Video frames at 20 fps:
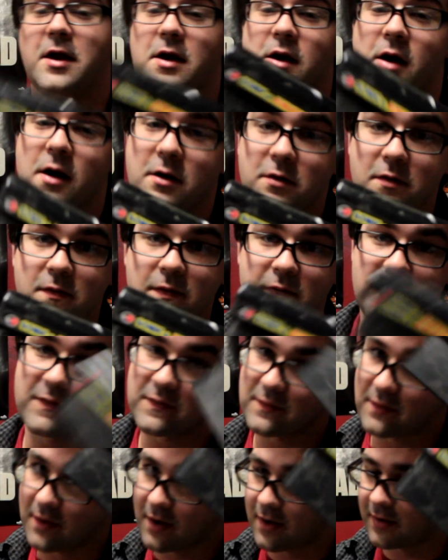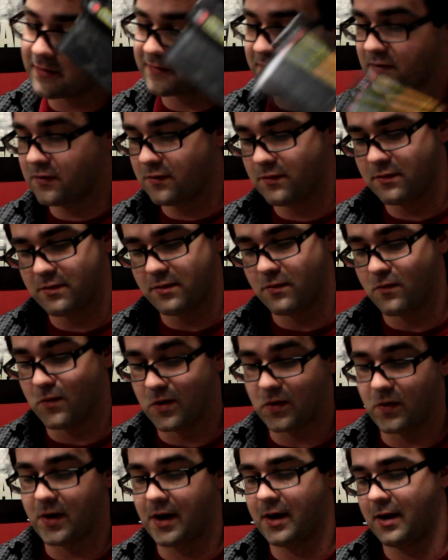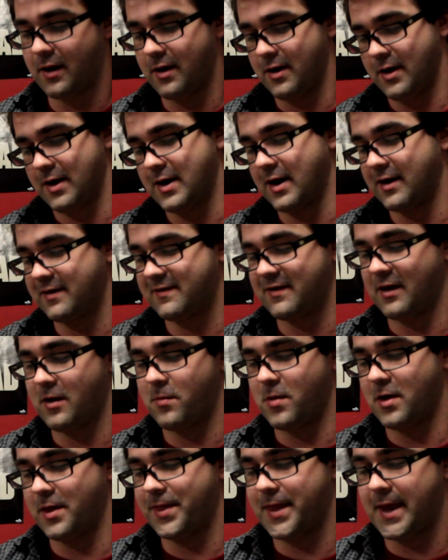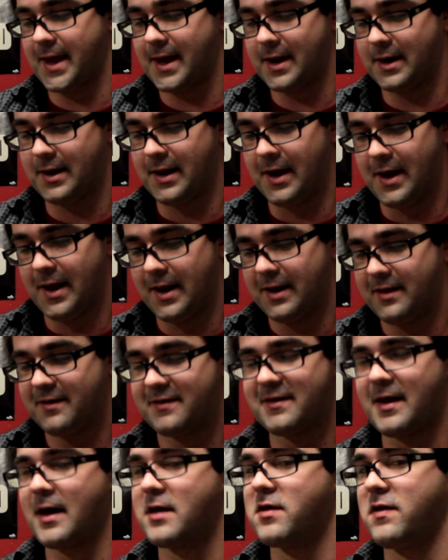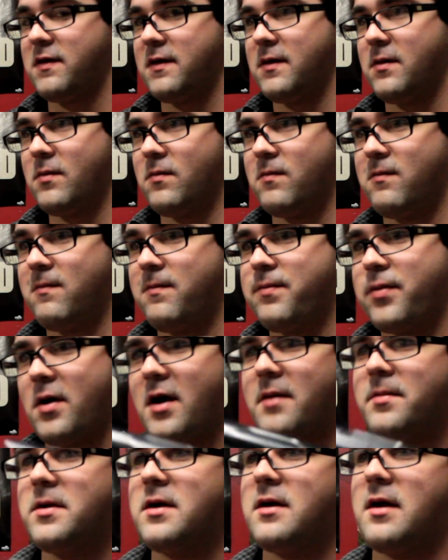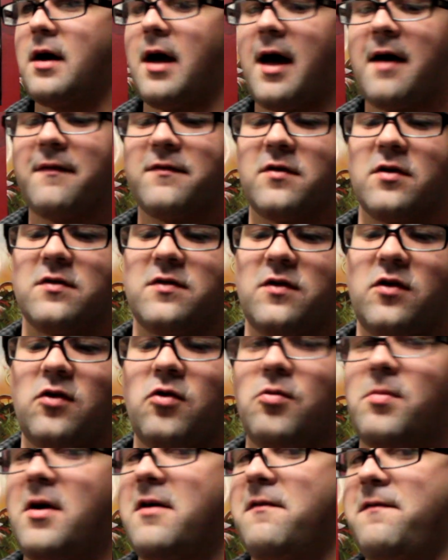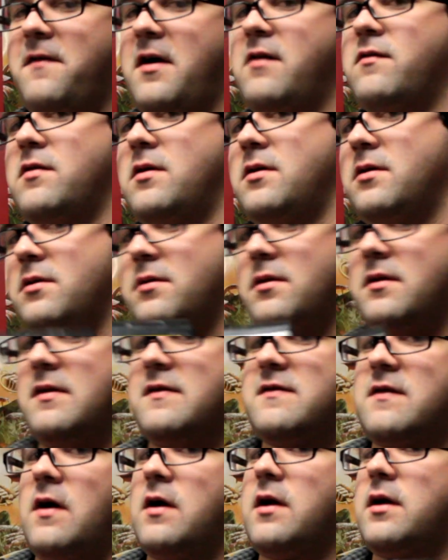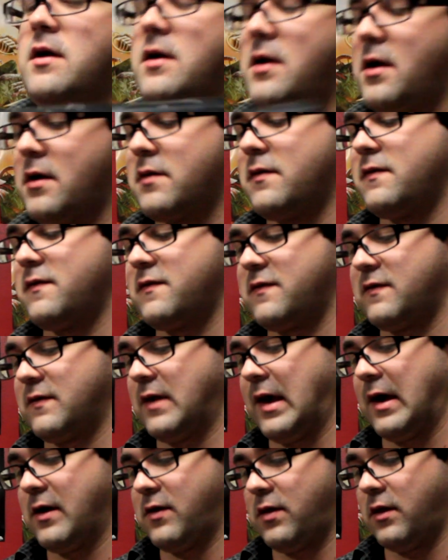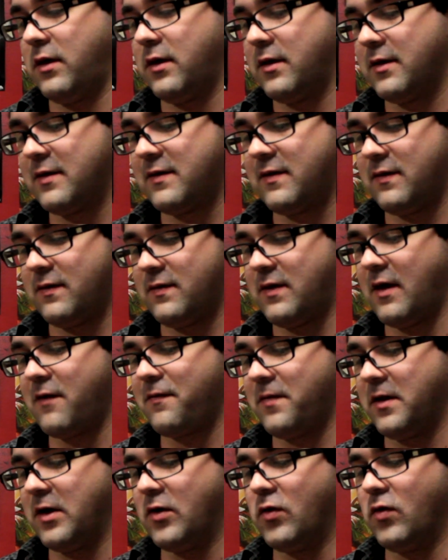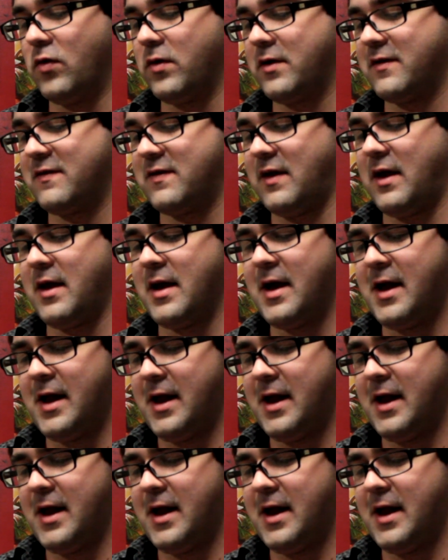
and Knuckles, also. What do I gotta say about that? This is actually probably after 2 my favorite is Sonic and Knuckles. Actually, it's definitely cool because they